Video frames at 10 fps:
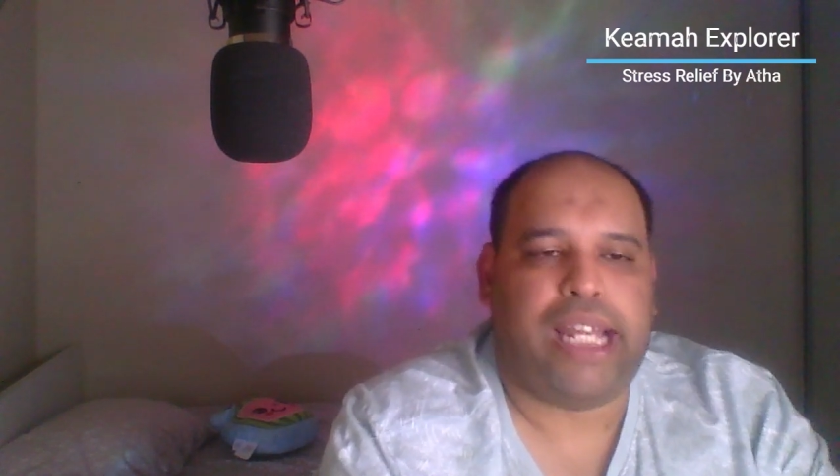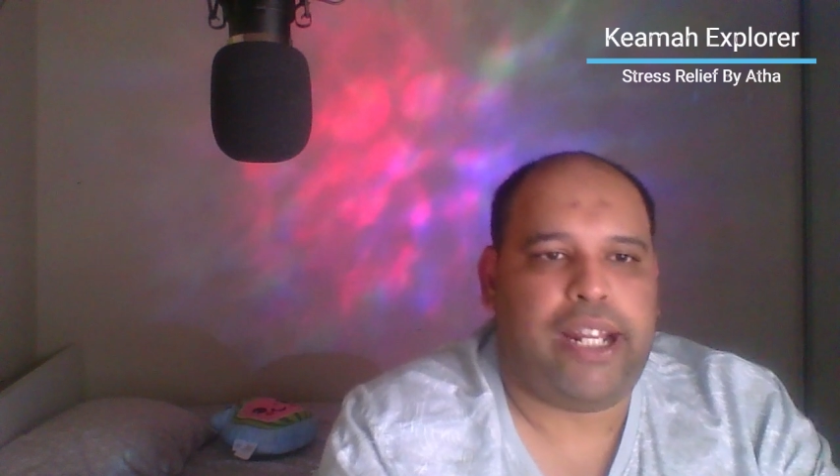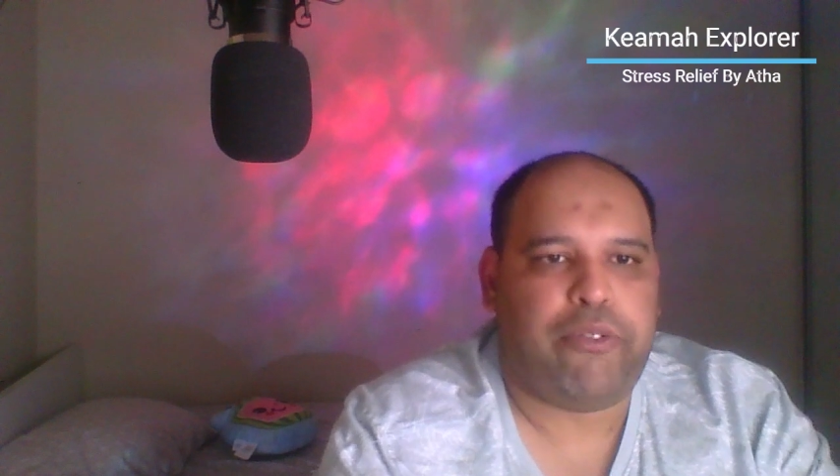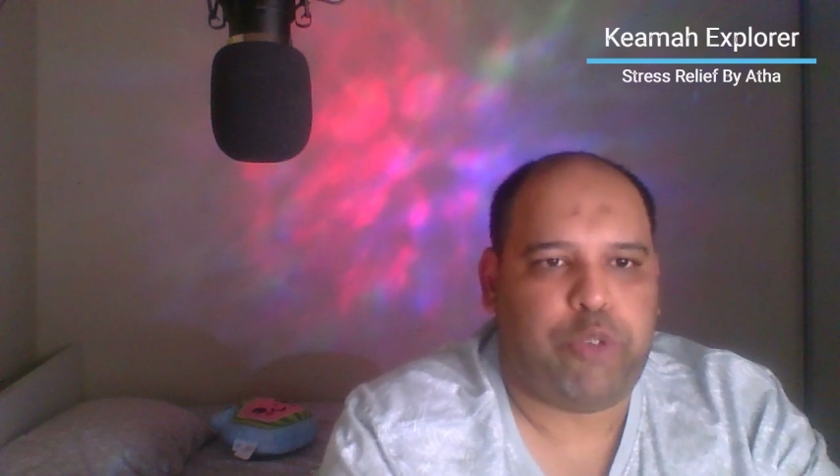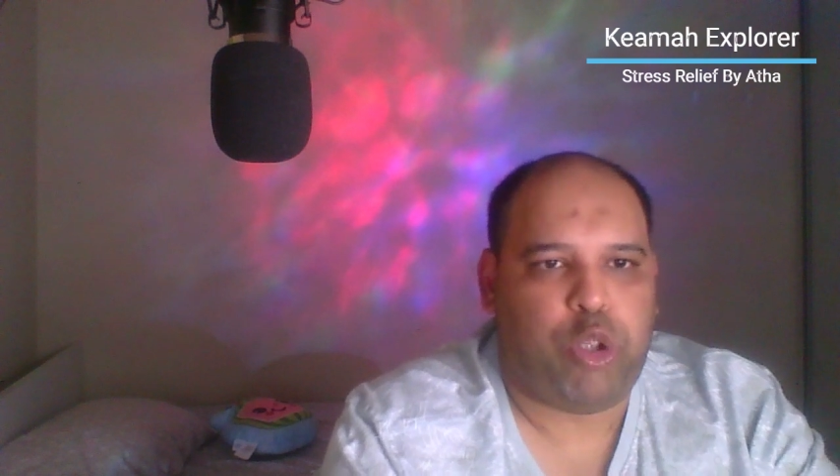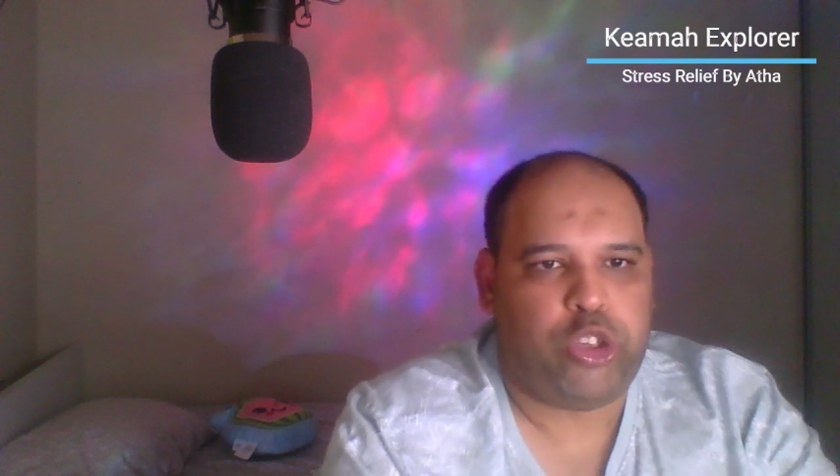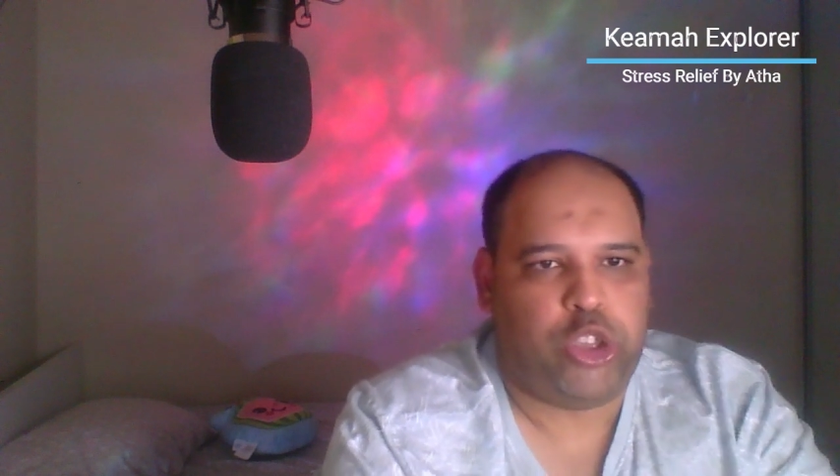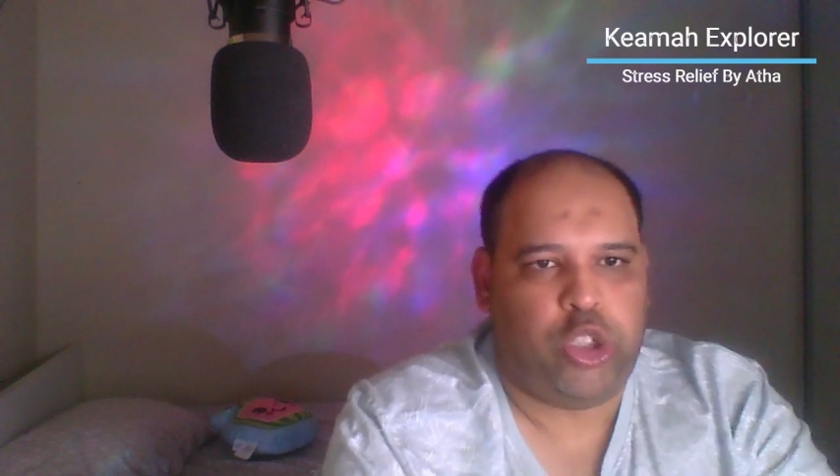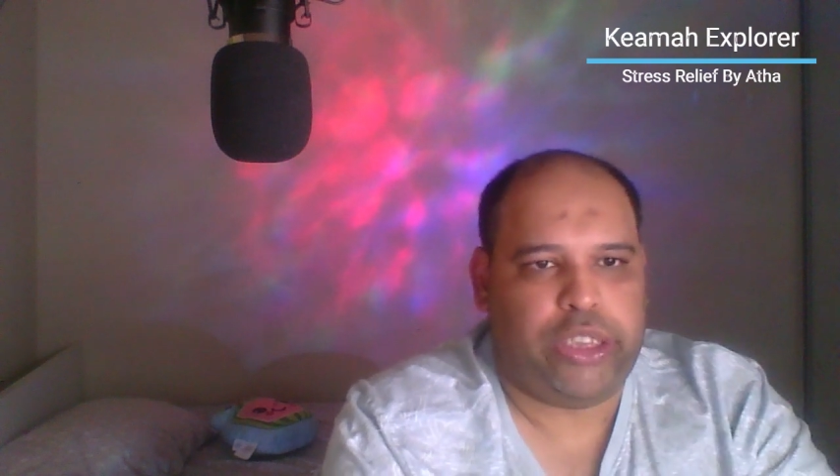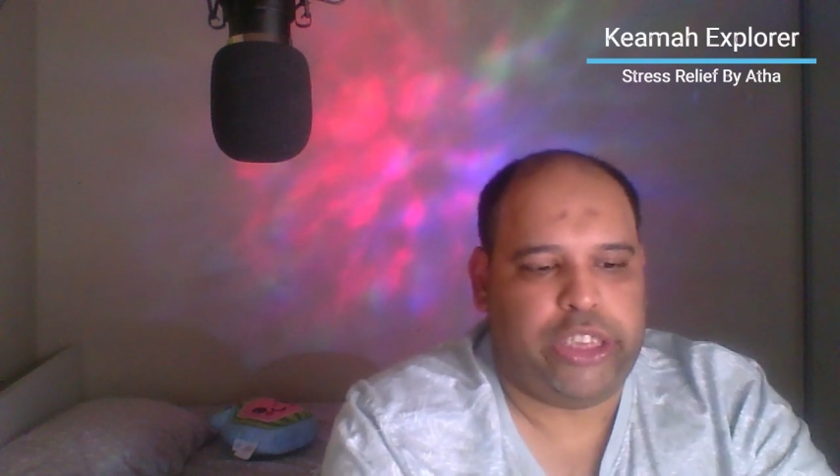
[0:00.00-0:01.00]
there for
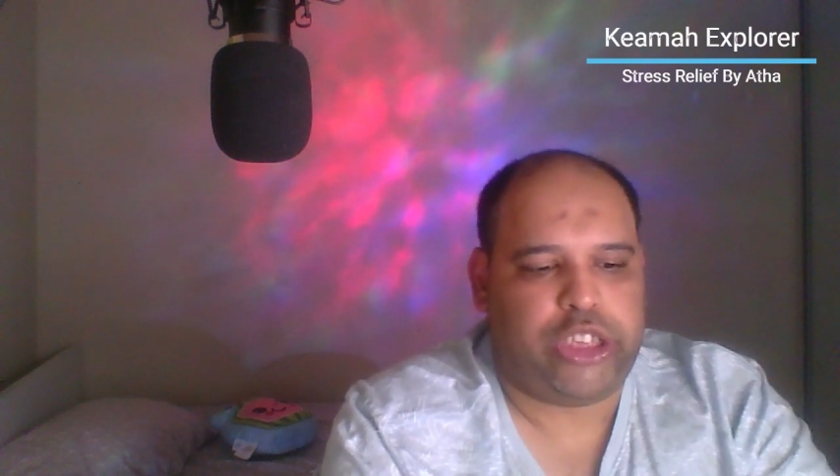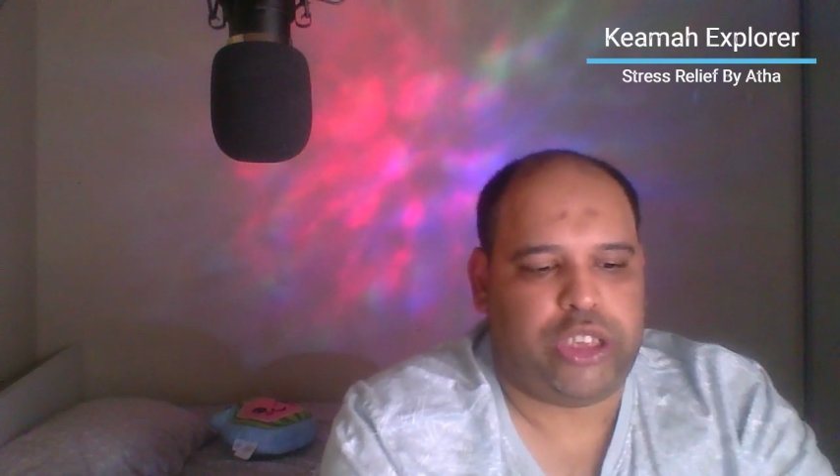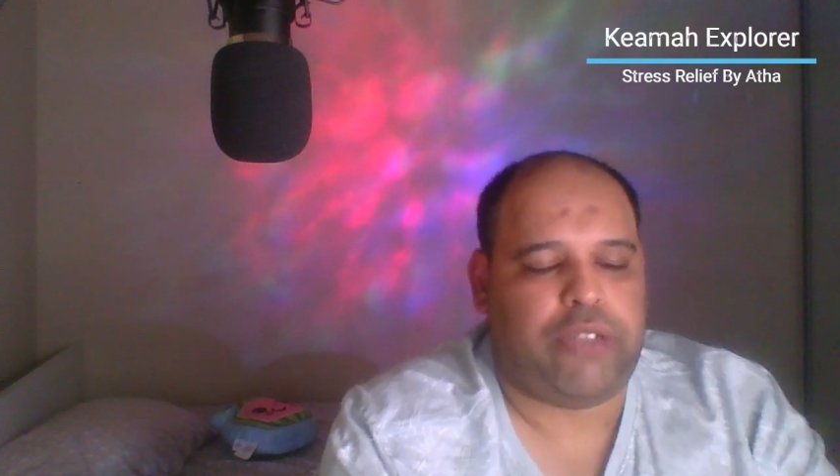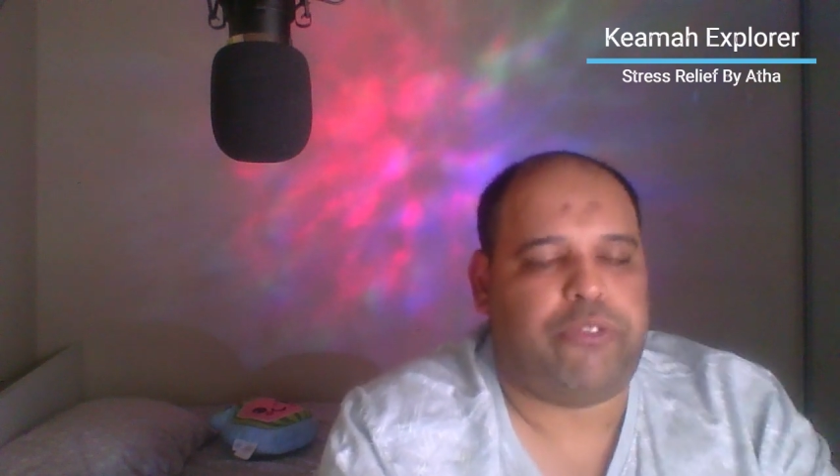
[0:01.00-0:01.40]
your each other,